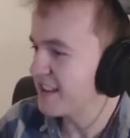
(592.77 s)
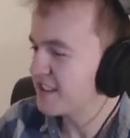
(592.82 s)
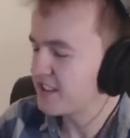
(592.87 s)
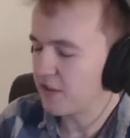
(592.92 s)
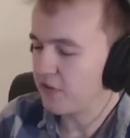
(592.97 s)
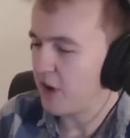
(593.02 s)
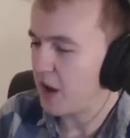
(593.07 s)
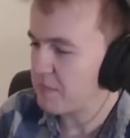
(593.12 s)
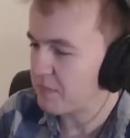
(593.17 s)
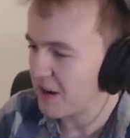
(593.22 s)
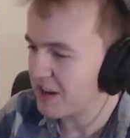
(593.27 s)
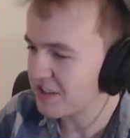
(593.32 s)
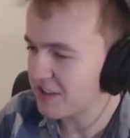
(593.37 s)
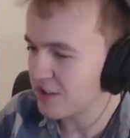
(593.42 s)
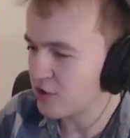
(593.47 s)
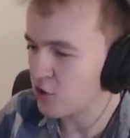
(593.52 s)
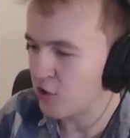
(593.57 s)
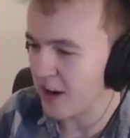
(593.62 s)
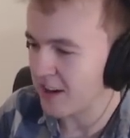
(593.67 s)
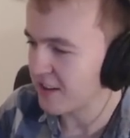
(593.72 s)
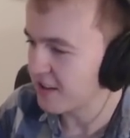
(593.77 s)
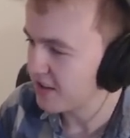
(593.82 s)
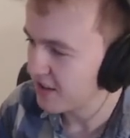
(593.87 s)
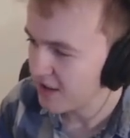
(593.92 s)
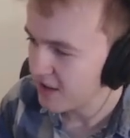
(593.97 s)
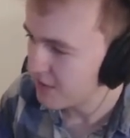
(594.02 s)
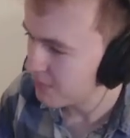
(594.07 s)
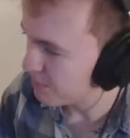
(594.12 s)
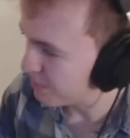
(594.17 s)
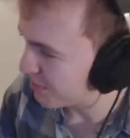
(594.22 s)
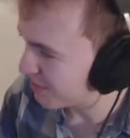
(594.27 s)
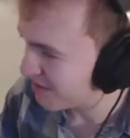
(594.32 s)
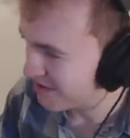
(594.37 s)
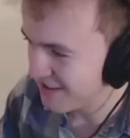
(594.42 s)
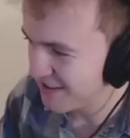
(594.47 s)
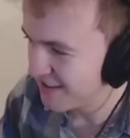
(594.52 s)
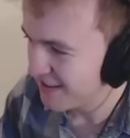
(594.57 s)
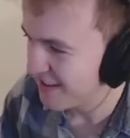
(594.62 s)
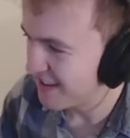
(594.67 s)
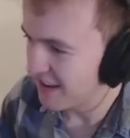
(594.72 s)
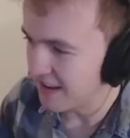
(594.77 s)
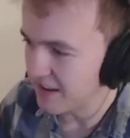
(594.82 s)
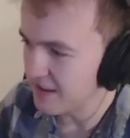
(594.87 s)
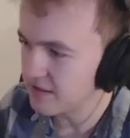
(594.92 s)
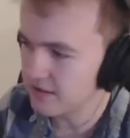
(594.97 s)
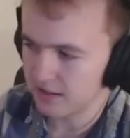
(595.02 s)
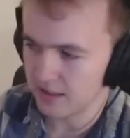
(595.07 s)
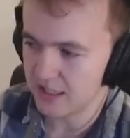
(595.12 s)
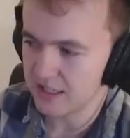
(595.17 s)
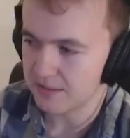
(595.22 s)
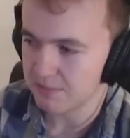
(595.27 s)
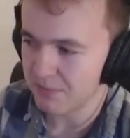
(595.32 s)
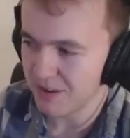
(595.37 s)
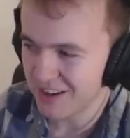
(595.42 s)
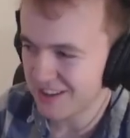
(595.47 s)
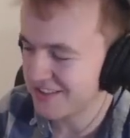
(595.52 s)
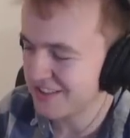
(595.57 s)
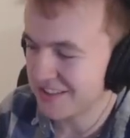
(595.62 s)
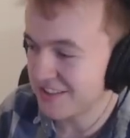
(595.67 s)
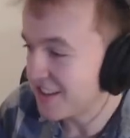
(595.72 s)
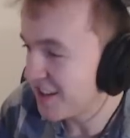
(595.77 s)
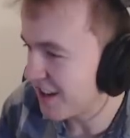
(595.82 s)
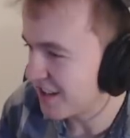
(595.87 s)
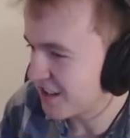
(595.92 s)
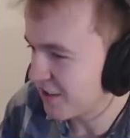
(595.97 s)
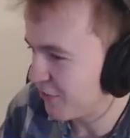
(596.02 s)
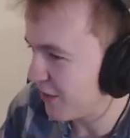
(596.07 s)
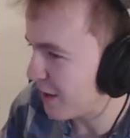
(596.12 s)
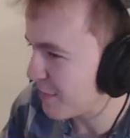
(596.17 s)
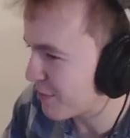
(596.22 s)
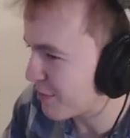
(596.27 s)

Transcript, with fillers: it's a vibrating dragon, but he's he's mastered the art of